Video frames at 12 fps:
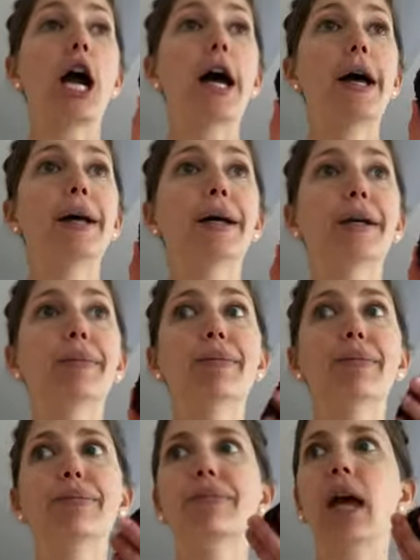
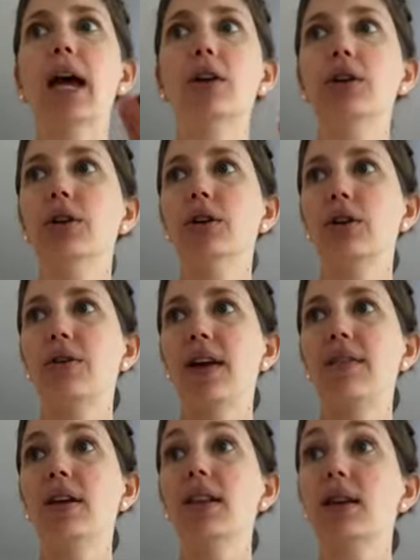um, I don't know, your
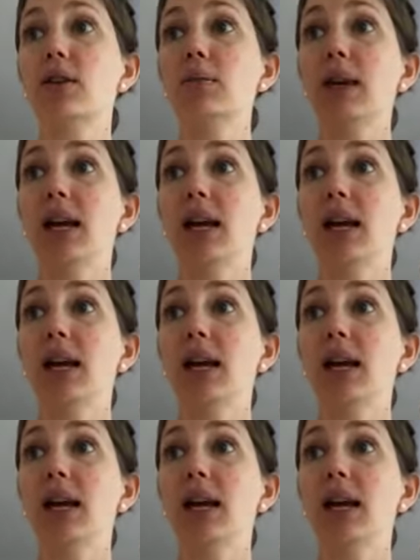favorite. There's my